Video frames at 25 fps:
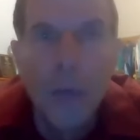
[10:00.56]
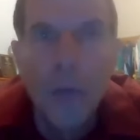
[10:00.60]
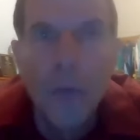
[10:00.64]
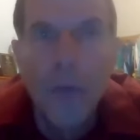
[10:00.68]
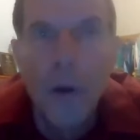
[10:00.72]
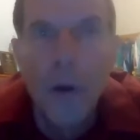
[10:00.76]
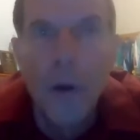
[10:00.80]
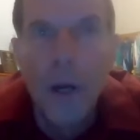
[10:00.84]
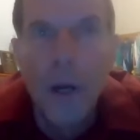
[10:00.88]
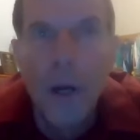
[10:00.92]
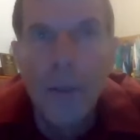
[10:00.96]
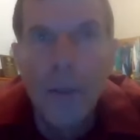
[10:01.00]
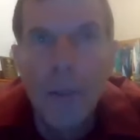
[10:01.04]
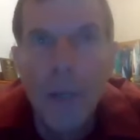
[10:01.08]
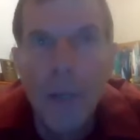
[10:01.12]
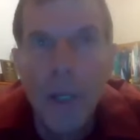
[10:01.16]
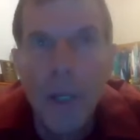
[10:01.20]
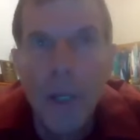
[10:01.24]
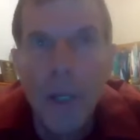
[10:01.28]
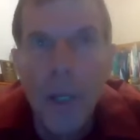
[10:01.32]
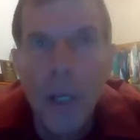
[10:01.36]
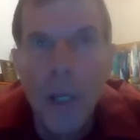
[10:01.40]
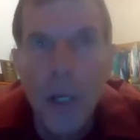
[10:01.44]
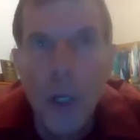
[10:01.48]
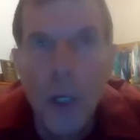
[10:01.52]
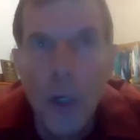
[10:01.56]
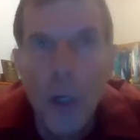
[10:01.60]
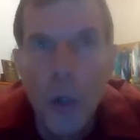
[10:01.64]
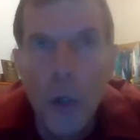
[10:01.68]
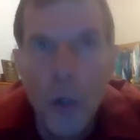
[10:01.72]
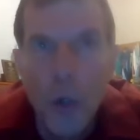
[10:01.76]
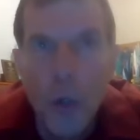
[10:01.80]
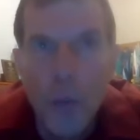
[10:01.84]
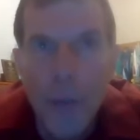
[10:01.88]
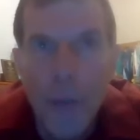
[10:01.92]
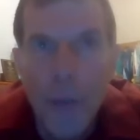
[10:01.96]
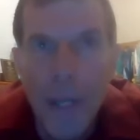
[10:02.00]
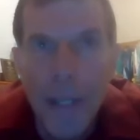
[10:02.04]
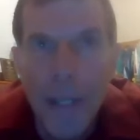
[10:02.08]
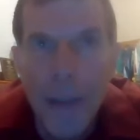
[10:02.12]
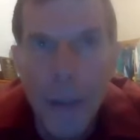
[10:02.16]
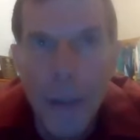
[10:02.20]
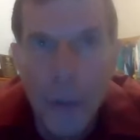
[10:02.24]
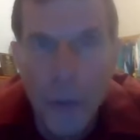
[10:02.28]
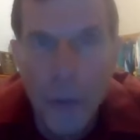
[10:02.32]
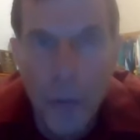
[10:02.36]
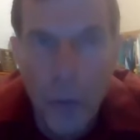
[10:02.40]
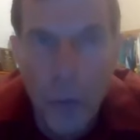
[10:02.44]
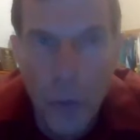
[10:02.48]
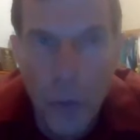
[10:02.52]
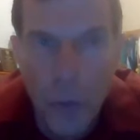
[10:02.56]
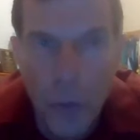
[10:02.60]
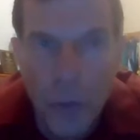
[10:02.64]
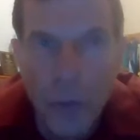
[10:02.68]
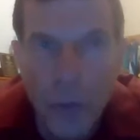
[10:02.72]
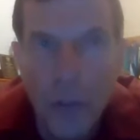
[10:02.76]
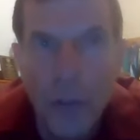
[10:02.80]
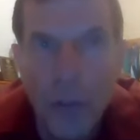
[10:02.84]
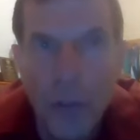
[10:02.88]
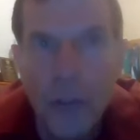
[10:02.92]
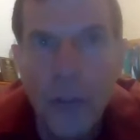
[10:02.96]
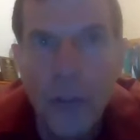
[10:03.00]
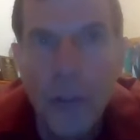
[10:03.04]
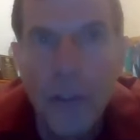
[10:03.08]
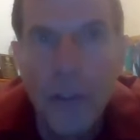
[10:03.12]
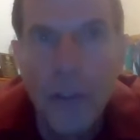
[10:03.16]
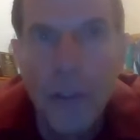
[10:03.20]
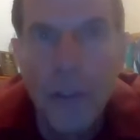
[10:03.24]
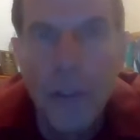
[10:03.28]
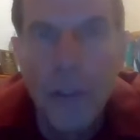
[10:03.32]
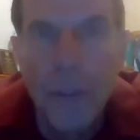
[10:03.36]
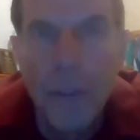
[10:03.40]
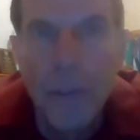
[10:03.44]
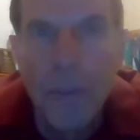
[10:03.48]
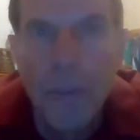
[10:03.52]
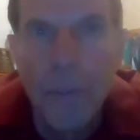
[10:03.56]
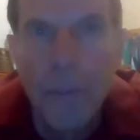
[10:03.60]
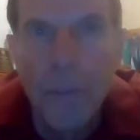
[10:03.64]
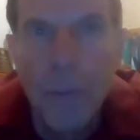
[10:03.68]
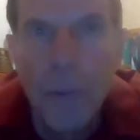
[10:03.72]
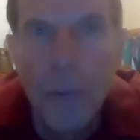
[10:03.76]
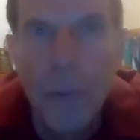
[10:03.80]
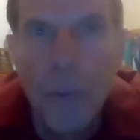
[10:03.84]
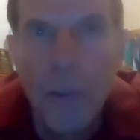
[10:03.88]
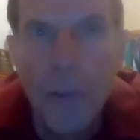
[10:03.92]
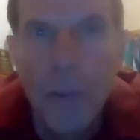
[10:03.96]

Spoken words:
from who made the first decision. So